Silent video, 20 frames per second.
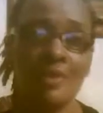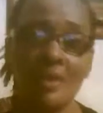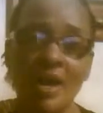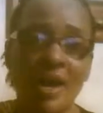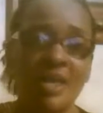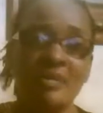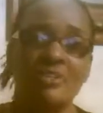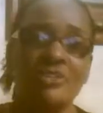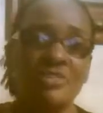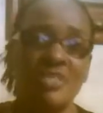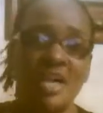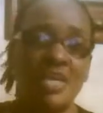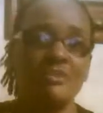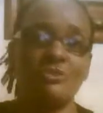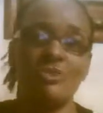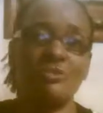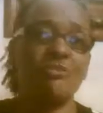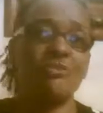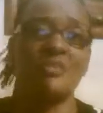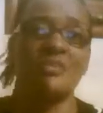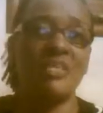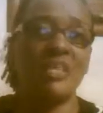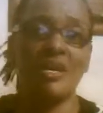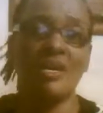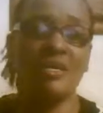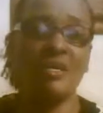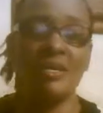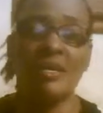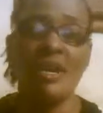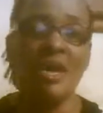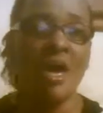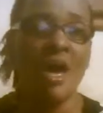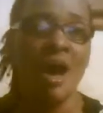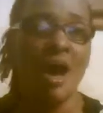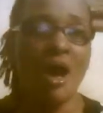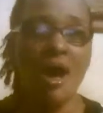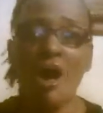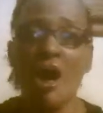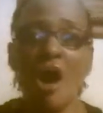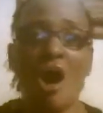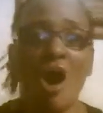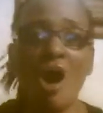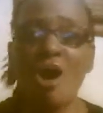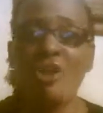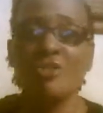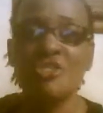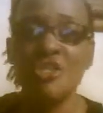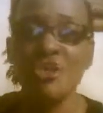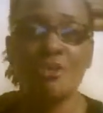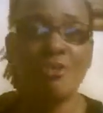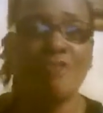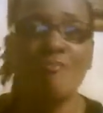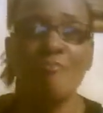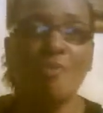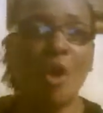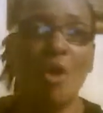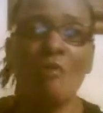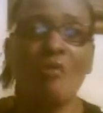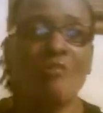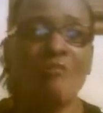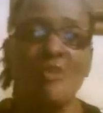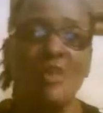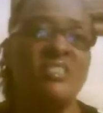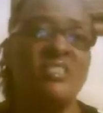just can't do this, Kenya. Her ulterior motive is